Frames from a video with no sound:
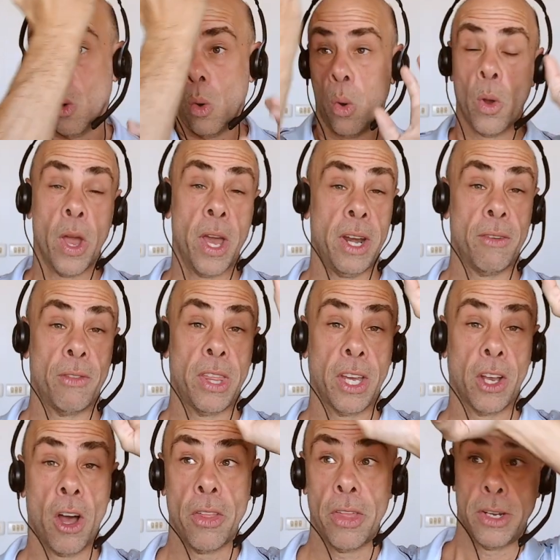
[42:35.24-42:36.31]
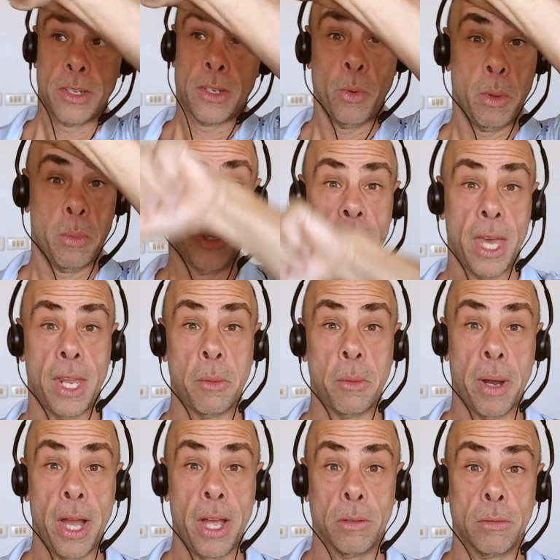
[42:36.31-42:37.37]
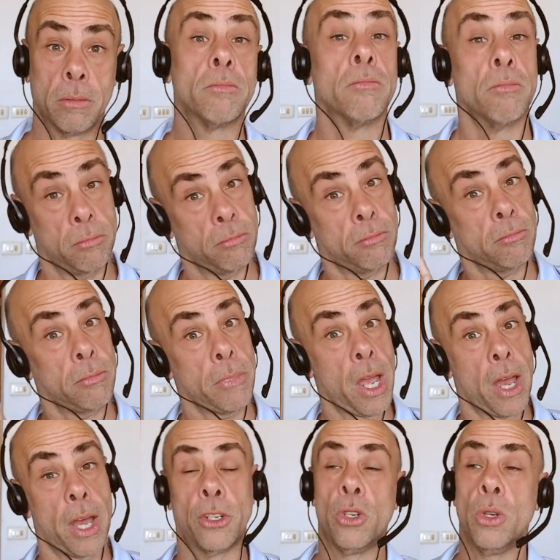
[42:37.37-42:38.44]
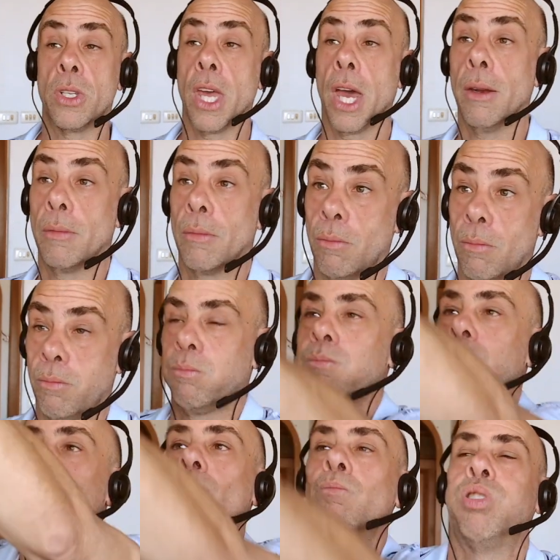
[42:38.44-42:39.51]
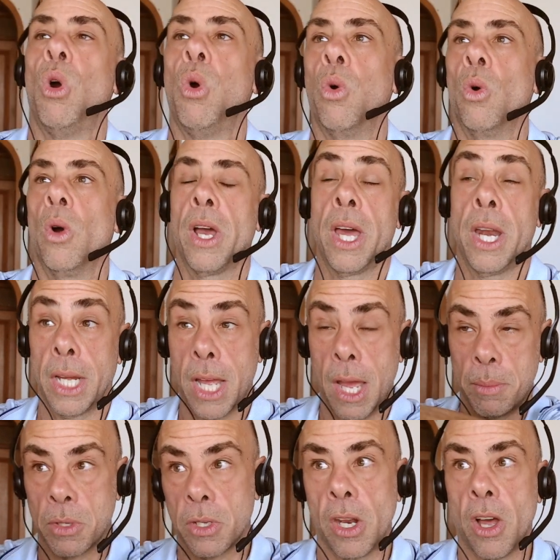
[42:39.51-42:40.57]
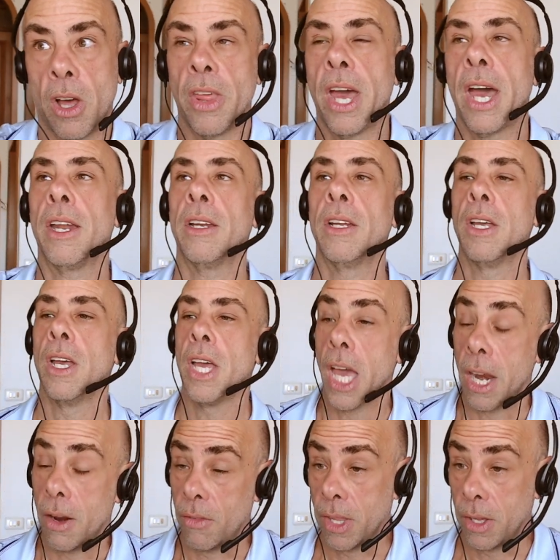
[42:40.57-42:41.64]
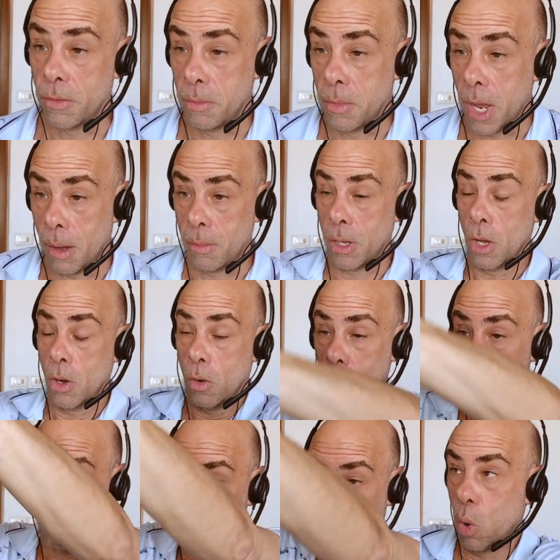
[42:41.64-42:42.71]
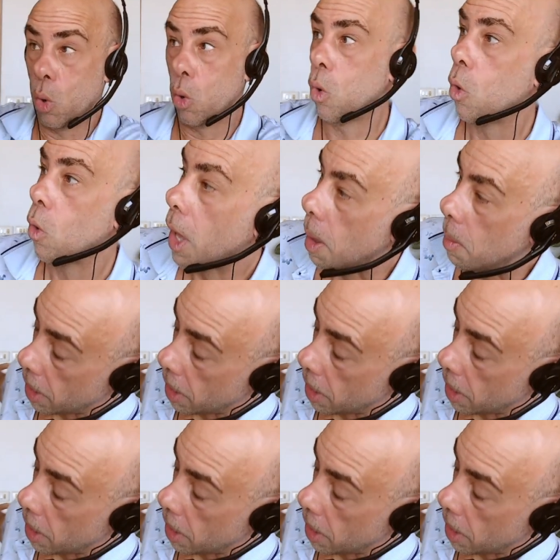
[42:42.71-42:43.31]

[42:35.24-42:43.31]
And everything, all that is, can we put that in the pile? Yeah, I choose that. And encapsulate all that, and everything from down below, and back